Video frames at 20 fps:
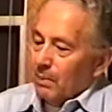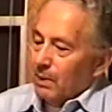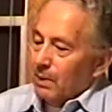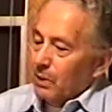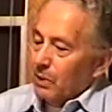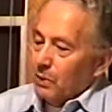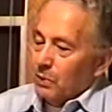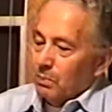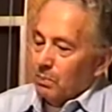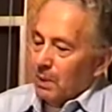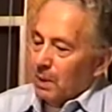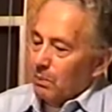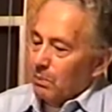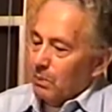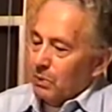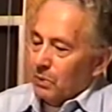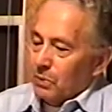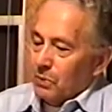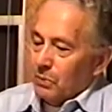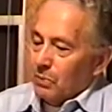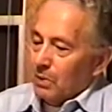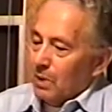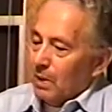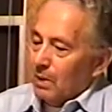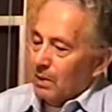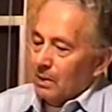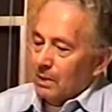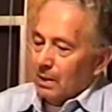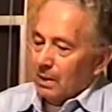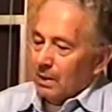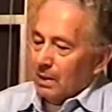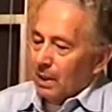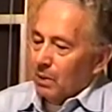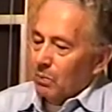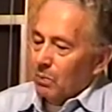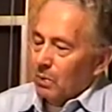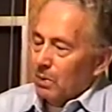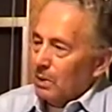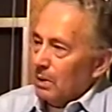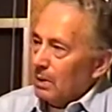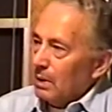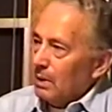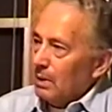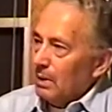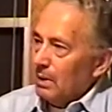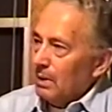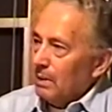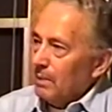Those men were strong and they worked.